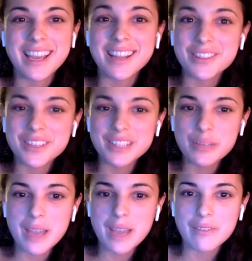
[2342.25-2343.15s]
It looks
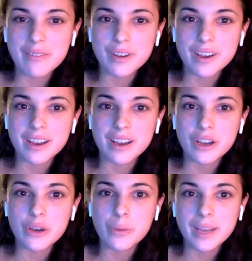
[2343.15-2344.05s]
like we have
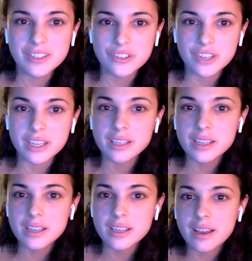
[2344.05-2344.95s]
a question.
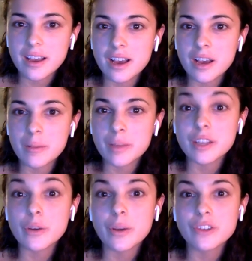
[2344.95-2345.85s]

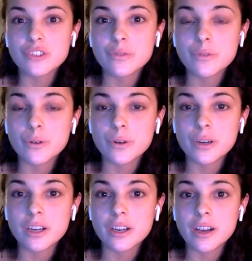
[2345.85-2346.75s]
It's a question
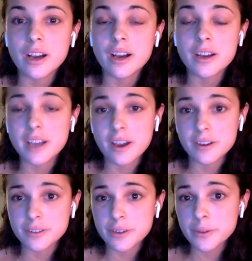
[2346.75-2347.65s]
for
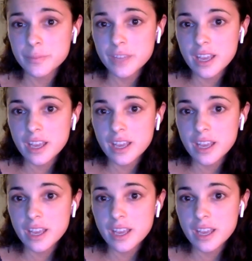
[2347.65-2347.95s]
Ricardo.